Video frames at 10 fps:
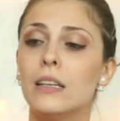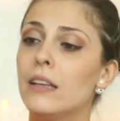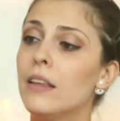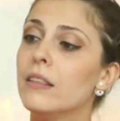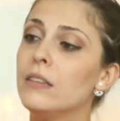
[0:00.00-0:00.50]

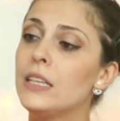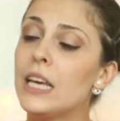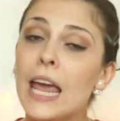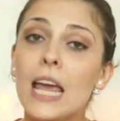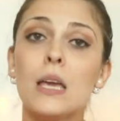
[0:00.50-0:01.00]
the, the
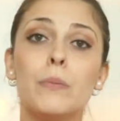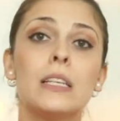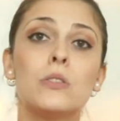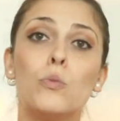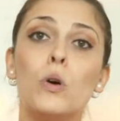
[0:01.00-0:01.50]
aim,
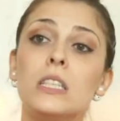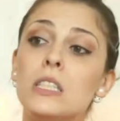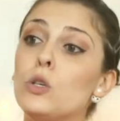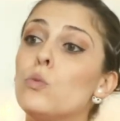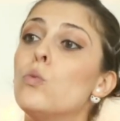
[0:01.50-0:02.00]
at
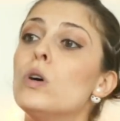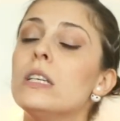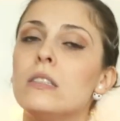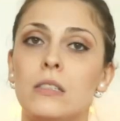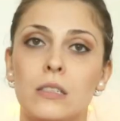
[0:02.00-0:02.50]
what you
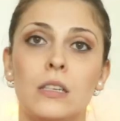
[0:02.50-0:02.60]
want